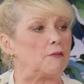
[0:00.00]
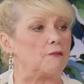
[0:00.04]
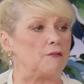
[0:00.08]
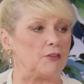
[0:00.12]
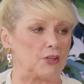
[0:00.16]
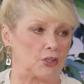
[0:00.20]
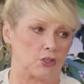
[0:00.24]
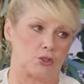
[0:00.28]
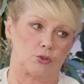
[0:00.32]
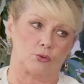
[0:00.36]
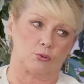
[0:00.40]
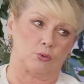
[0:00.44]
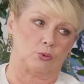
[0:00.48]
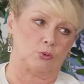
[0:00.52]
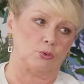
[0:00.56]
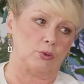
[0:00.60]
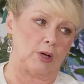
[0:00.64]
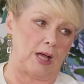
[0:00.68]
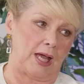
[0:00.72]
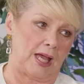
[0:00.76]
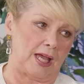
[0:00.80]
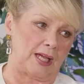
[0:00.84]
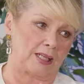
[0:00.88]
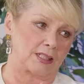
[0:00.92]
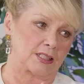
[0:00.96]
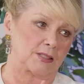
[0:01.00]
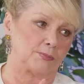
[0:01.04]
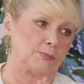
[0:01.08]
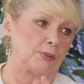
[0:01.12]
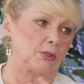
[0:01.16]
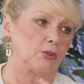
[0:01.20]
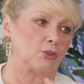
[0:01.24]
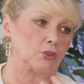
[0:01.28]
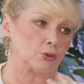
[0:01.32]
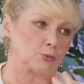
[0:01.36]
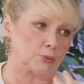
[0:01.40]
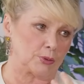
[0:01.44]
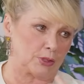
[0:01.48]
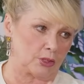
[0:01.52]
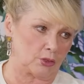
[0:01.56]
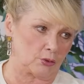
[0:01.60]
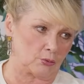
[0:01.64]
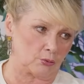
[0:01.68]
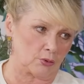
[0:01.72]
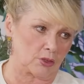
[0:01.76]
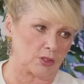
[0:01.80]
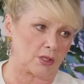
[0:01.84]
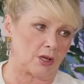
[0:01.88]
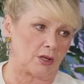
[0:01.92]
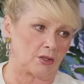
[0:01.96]
visual act because we did
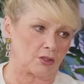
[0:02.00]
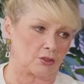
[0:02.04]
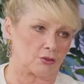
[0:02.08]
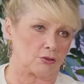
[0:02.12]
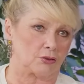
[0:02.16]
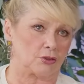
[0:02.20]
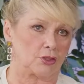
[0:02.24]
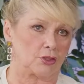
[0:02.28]
all the dance